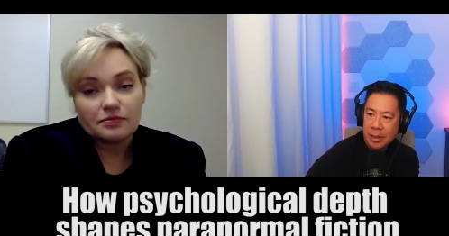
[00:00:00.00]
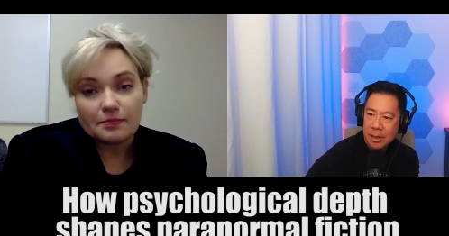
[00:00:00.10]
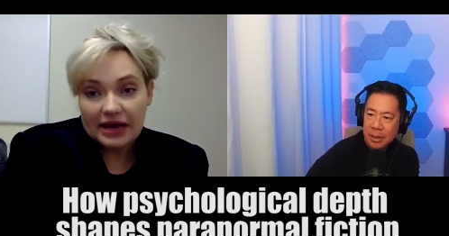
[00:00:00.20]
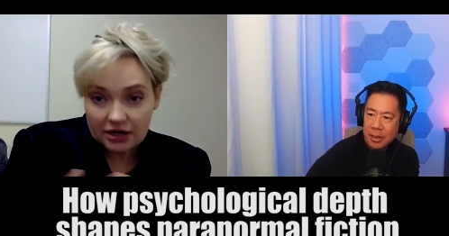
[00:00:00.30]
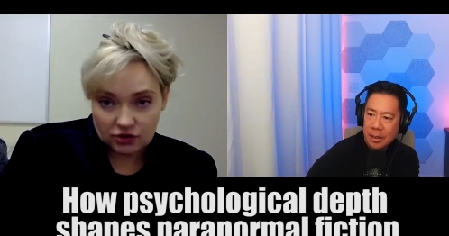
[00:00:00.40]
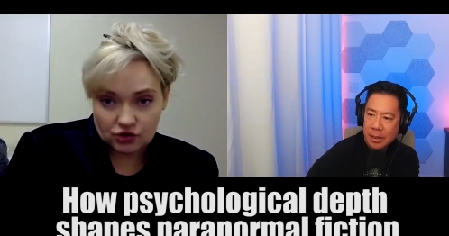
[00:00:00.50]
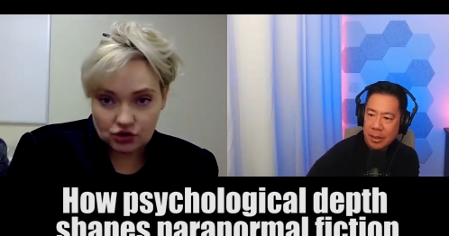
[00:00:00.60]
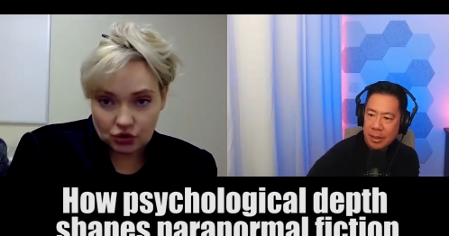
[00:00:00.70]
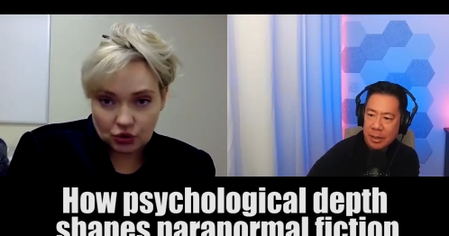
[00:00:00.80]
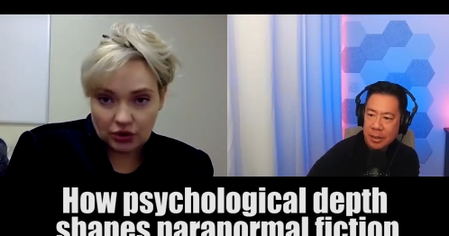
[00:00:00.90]
Speaker 1: in medical
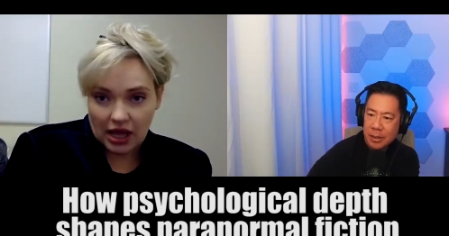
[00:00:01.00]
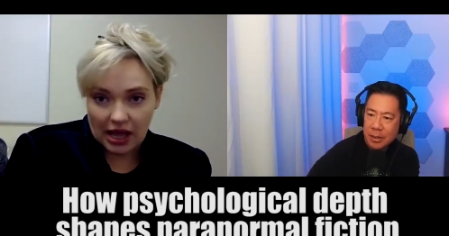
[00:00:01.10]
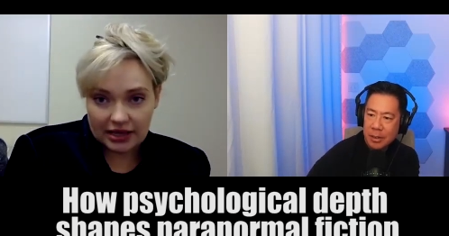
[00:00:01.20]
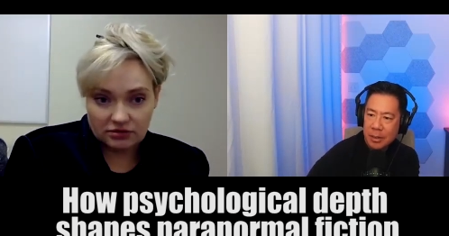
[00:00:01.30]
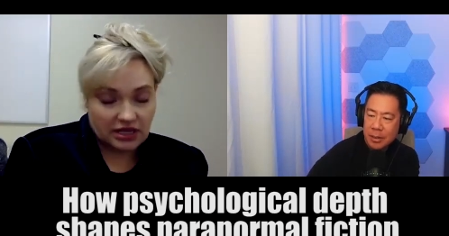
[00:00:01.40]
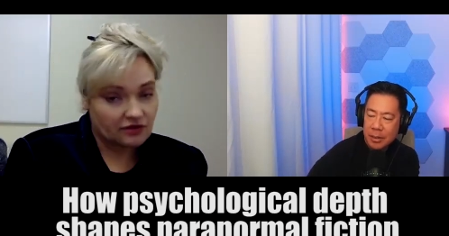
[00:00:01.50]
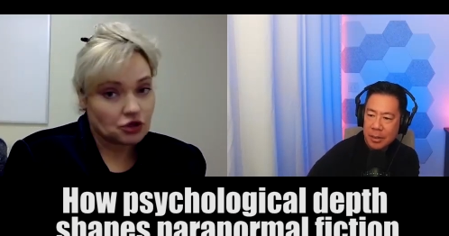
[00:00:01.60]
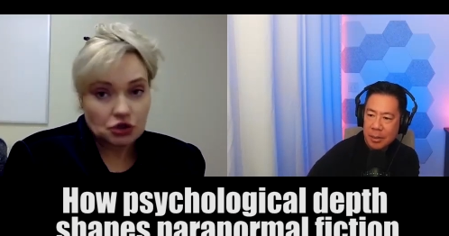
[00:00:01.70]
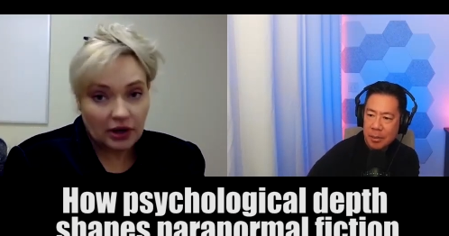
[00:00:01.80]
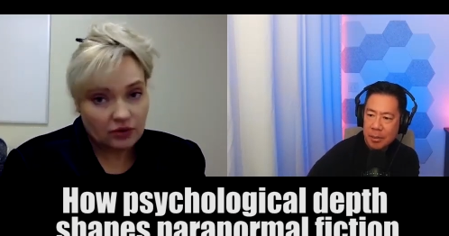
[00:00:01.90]
school i
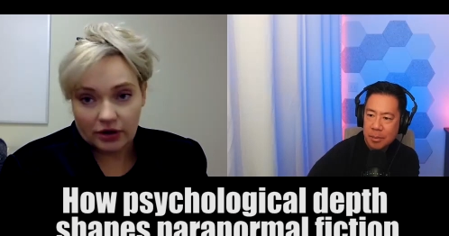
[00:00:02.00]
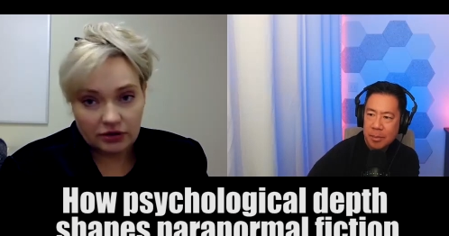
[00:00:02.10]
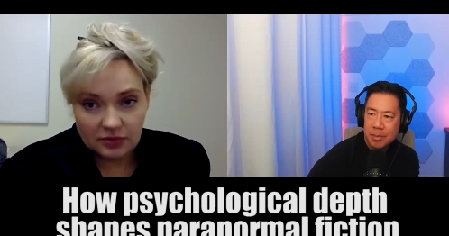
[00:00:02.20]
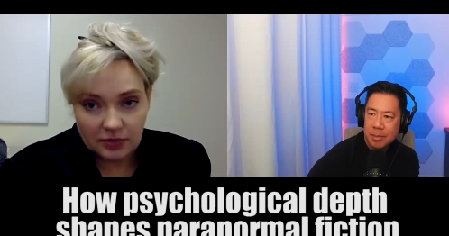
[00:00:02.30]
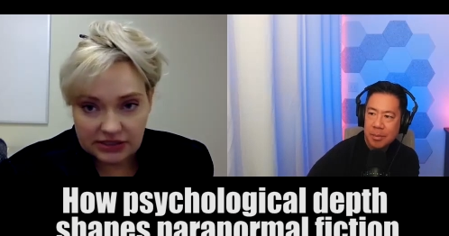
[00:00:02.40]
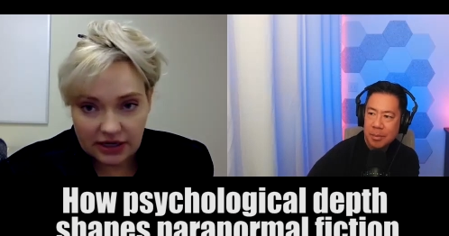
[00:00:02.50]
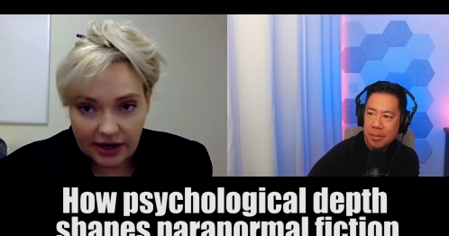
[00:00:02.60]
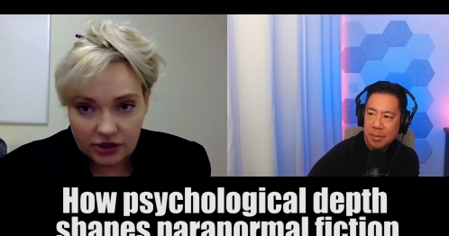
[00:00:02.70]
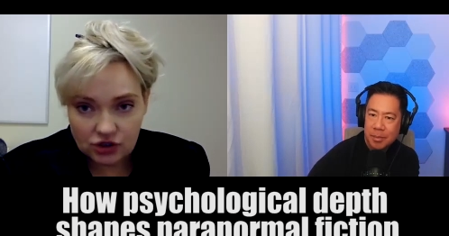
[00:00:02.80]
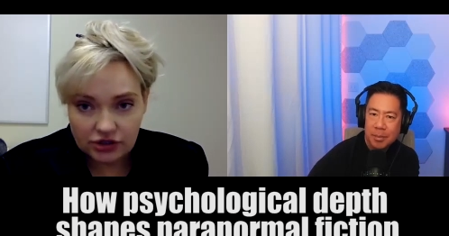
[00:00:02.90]
never knew i wanted to be a
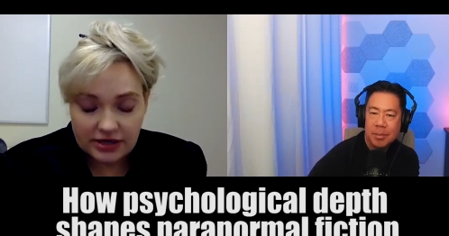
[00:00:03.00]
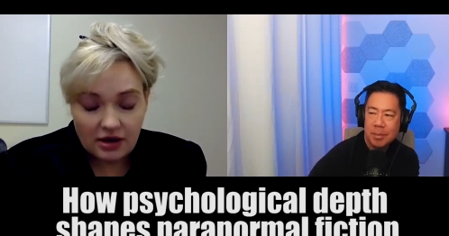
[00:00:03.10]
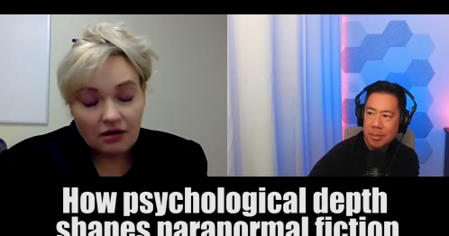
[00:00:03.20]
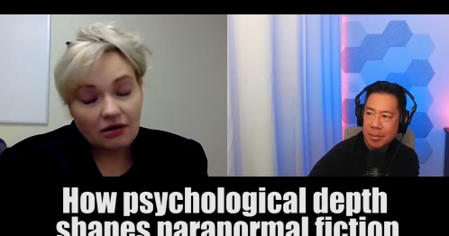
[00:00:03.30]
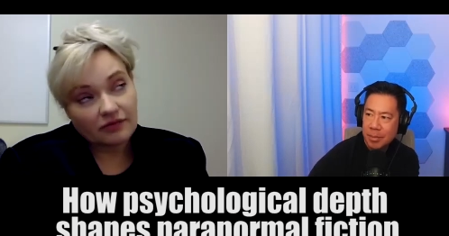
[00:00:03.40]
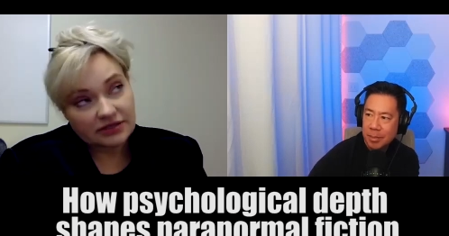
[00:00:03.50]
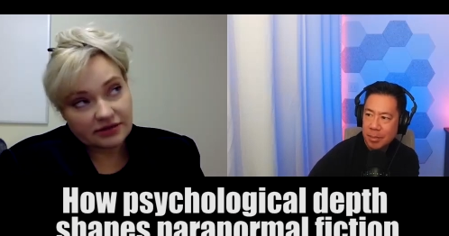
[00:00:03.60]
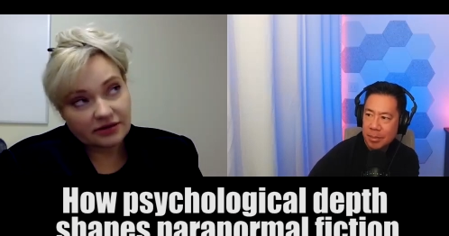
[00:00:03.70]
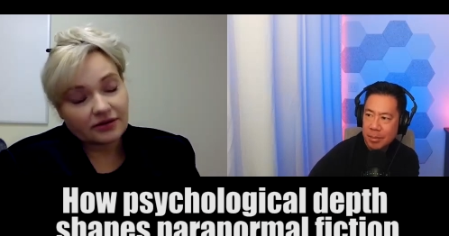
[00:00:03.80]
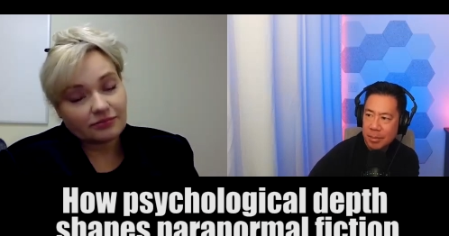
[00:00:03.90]
psychiatrist
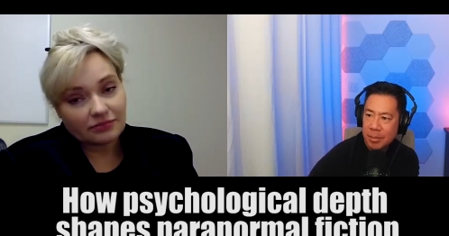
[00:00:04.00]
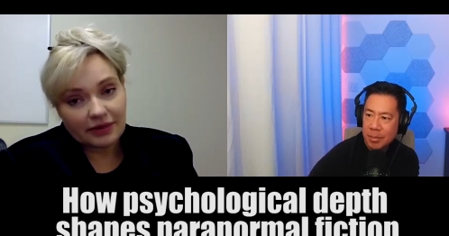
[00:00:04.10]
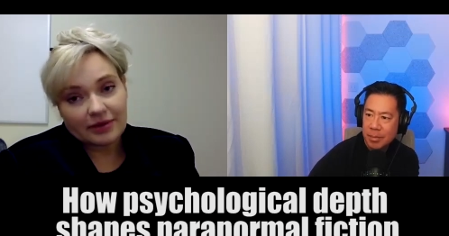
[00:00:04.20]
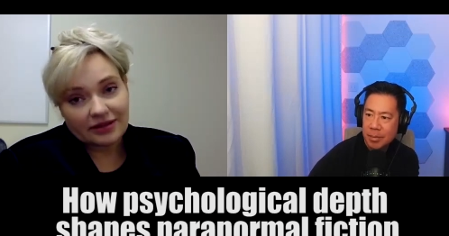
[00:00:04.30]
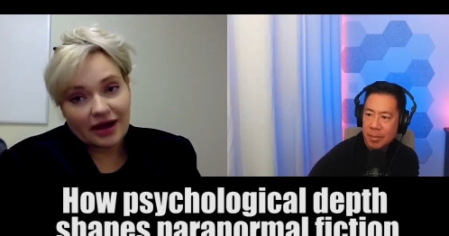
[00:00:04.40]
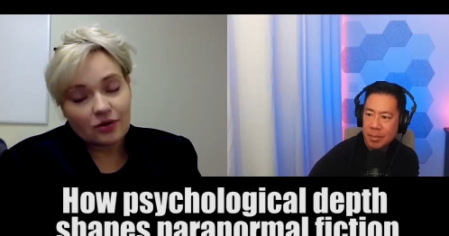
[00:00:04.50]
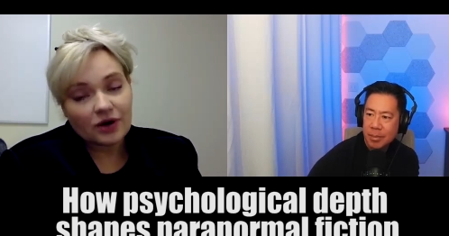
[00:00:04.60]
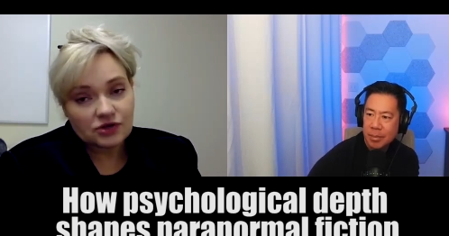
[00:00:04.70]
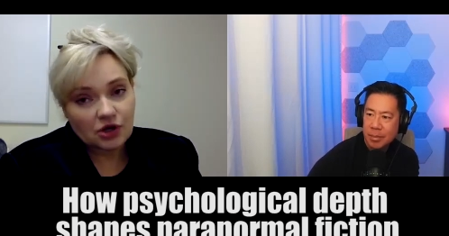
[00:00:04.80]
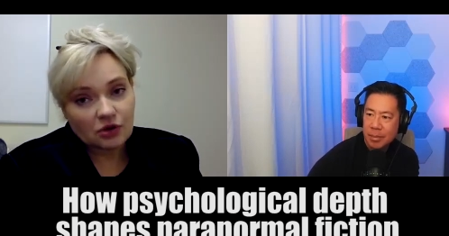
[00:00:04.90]
obviously i mean i
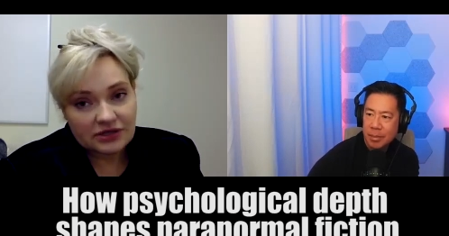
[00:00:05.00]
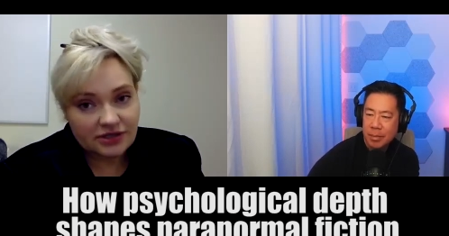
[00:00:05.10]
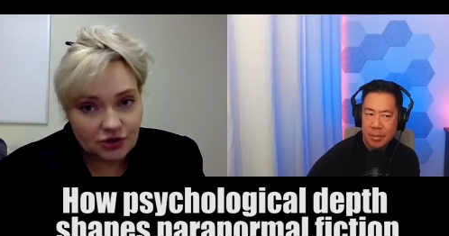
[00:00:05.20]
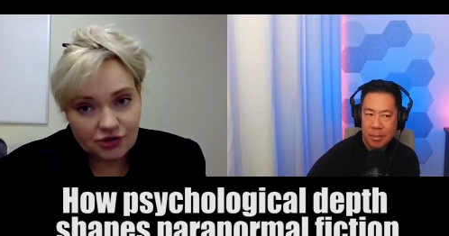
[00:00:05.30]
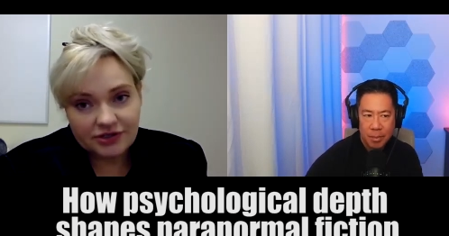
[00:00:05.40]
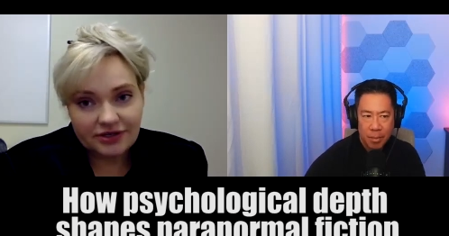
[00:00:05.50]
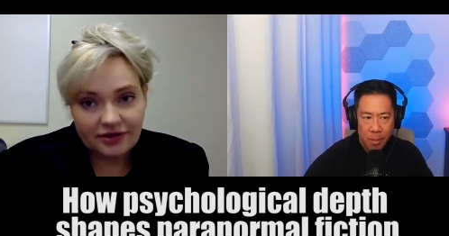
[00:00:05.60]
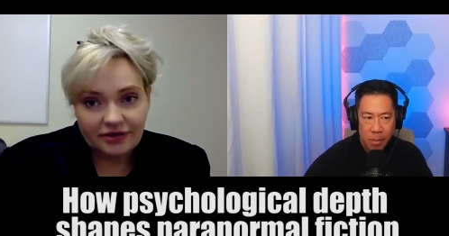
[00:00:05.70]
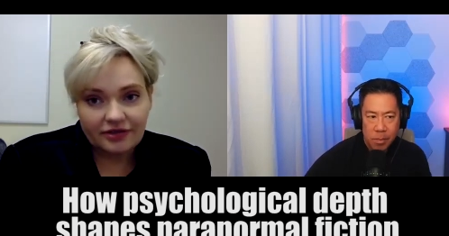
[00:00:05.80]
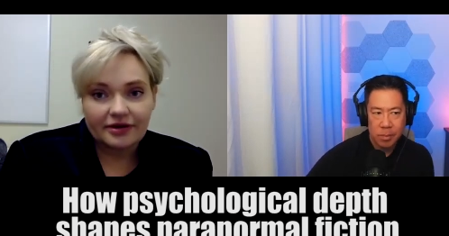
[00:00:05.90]
was always
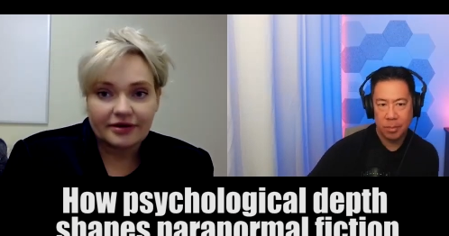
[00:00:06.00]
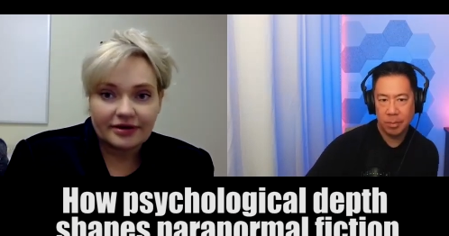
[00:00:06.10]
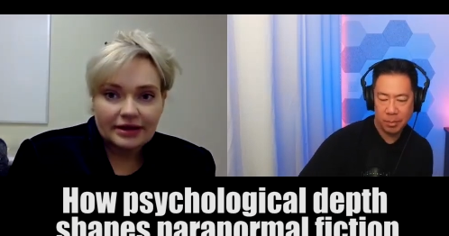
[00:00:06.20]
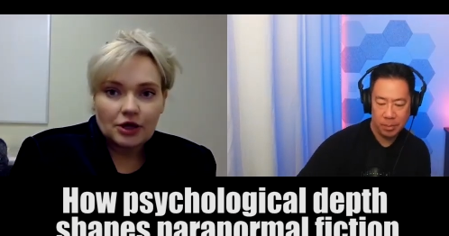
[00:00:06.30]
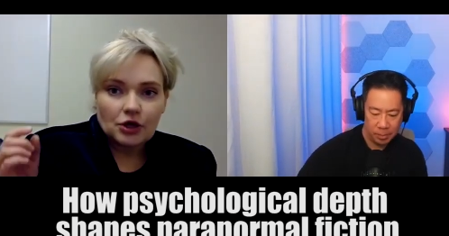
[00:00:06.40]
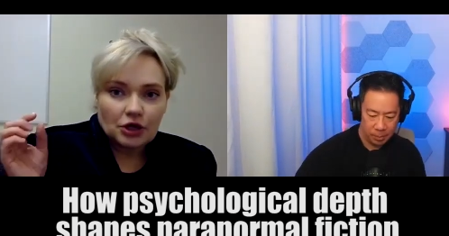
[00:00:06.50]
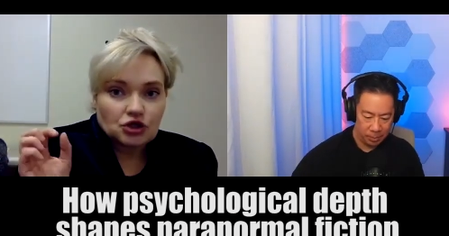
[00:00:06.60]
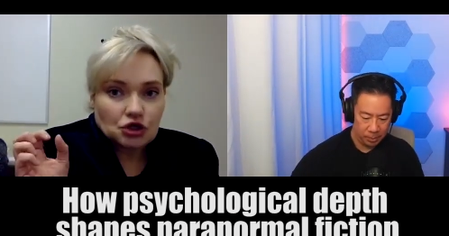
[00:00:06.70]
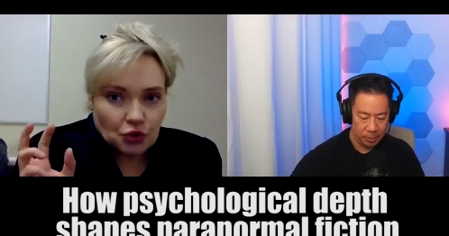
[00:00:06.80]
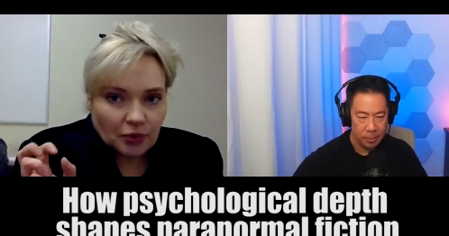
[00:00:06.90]
interested in the
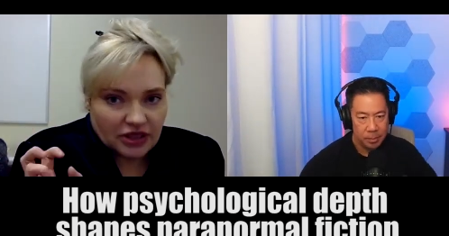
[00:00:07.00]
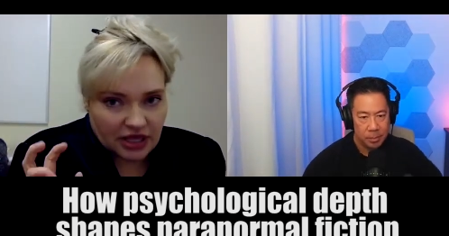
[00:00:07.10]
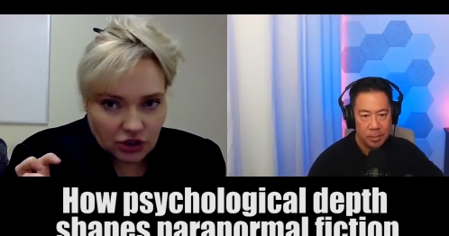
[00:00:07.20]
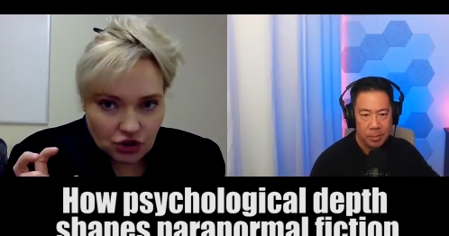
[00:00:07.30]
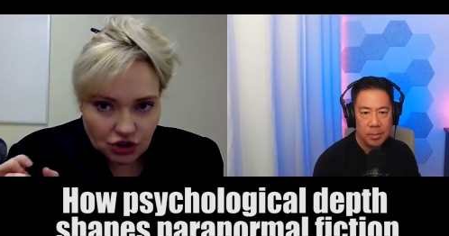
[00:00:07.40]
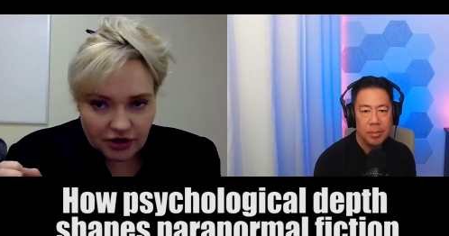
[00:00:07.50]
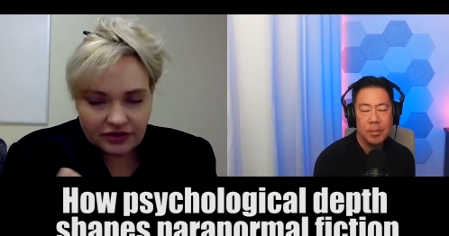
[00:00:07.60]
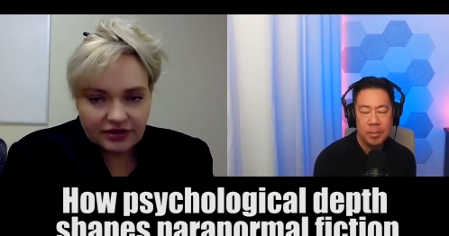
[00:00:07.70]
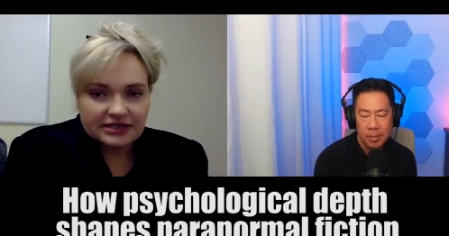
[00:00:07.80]
in human nature and mm-hmm.